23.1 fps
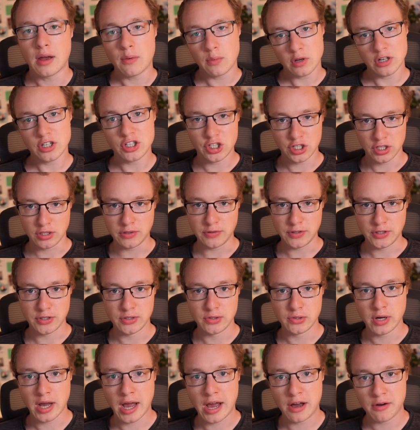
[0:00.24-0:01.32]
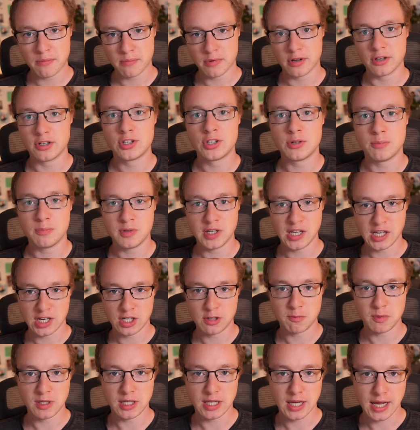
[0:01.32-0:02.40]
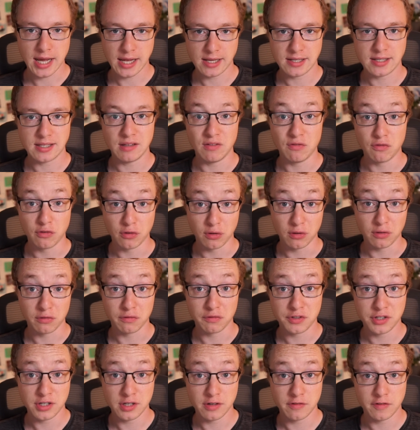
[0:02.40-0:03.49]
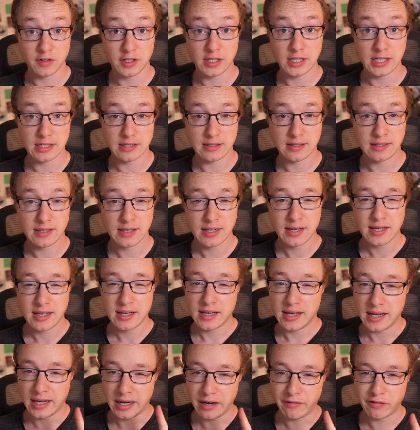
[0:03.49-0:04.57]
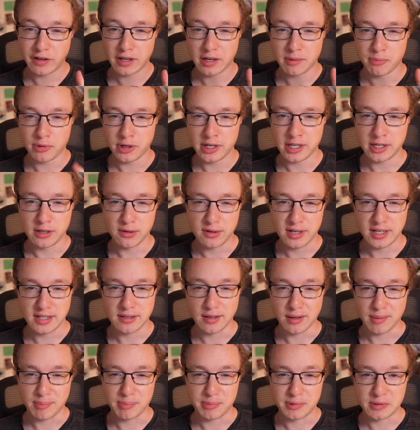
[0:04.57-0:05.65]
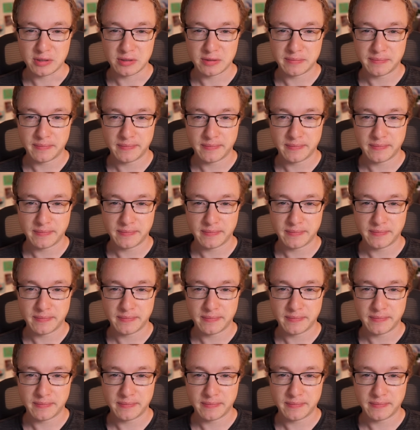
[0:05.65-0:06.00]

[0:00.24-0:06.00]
I want to show you how much PHP has evolved over the years, and I've got a pretty good example.